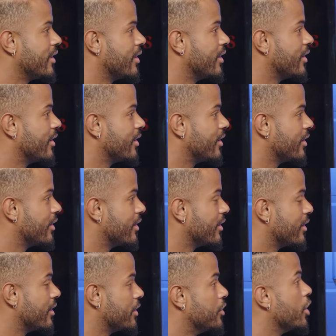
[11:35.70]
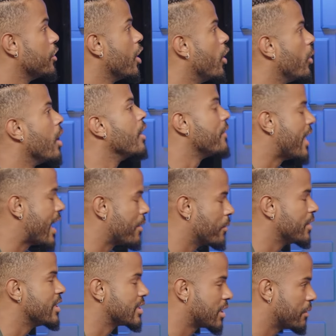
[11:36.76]
the south. It's, no, no, that
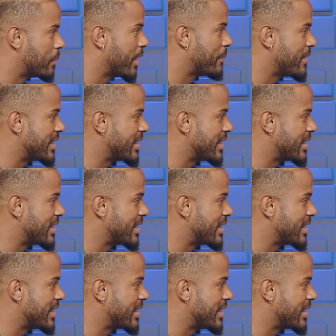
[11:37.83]
one is that good. That